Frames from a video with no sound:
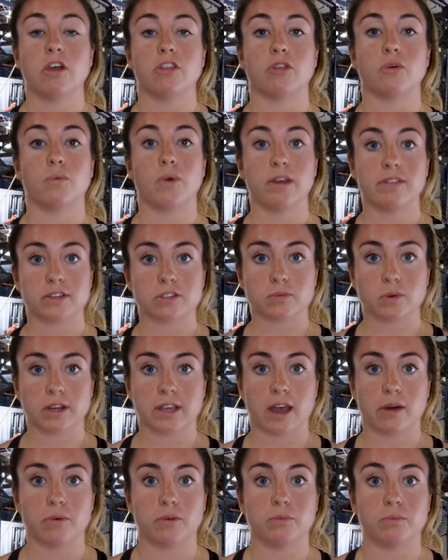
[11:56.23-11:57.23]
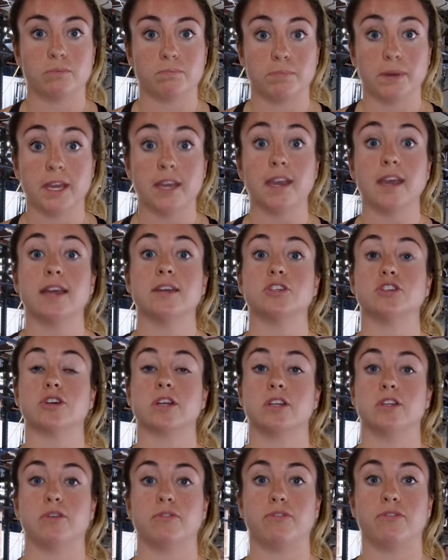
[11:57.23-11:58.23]
The way this workout would be is you're
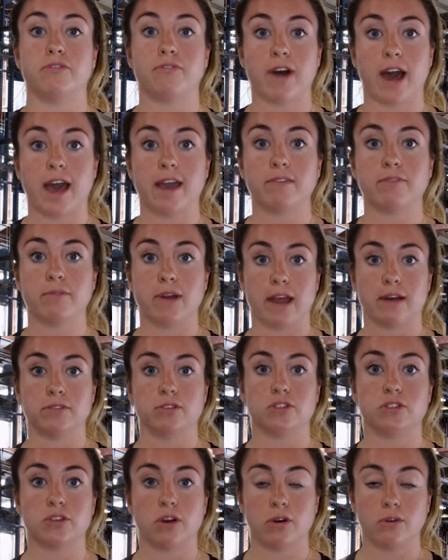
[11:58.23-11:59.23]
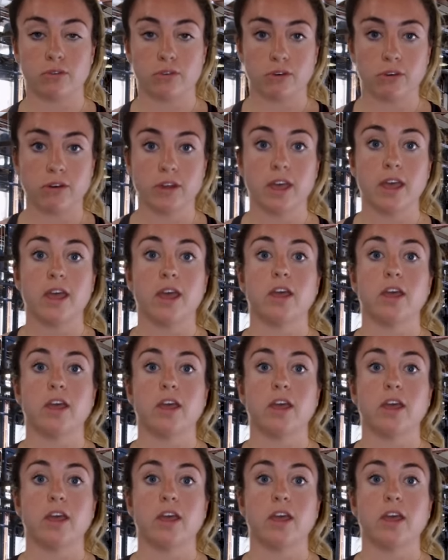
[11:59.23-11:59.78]
gonna do five rounds total.